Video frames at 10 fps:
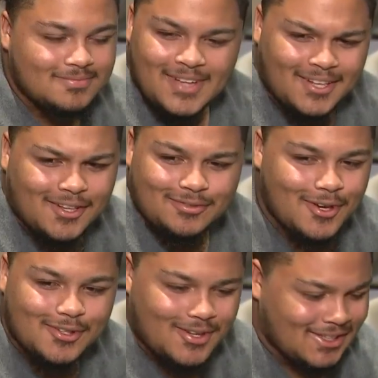I love
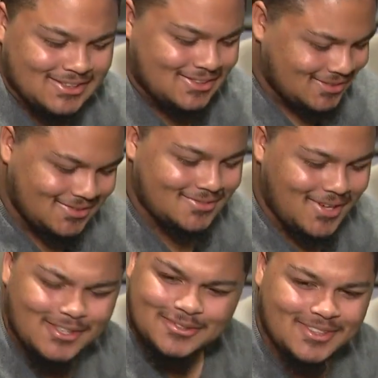Cocoa. I just
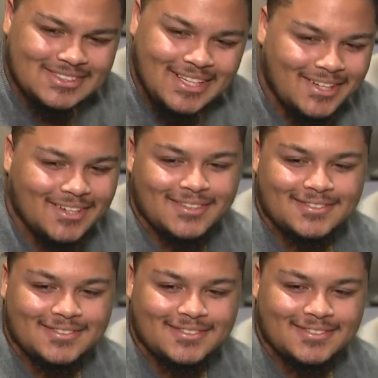I just want to stay here.